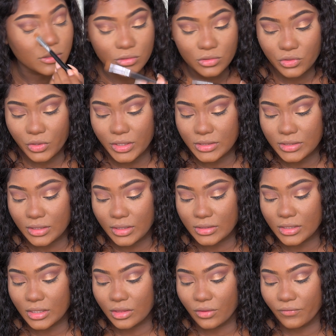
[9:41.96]
It's crazy.
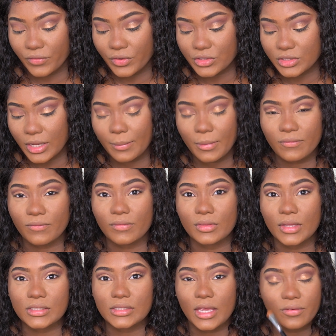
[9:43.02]
That's like the first time I've,
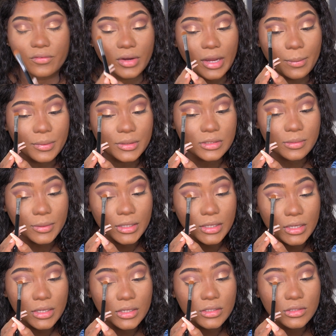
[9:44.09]
that's ever happened to me.
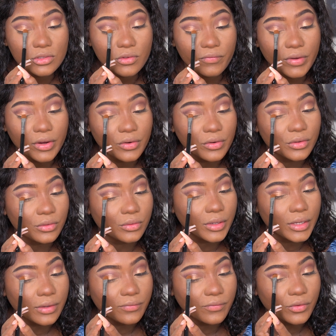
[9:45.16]
It's a very
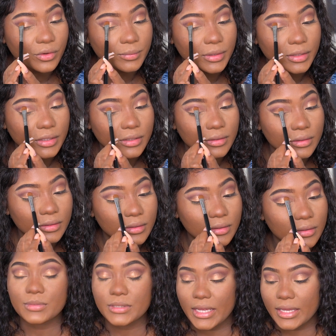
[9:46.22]
unique formula.
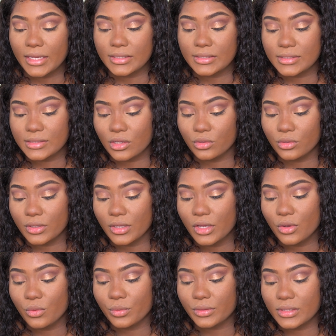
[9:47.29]
I'm taking Silk
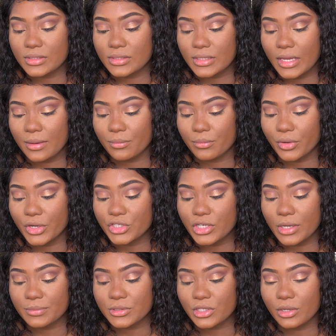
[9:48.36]
with the same brush.
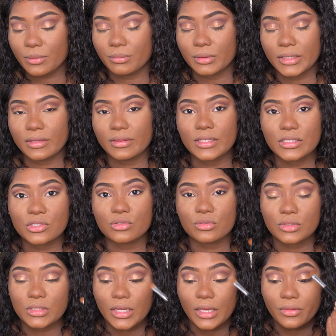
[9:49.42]
I'm just gonna blend these
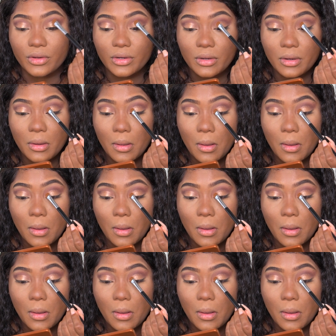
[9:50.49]
two together.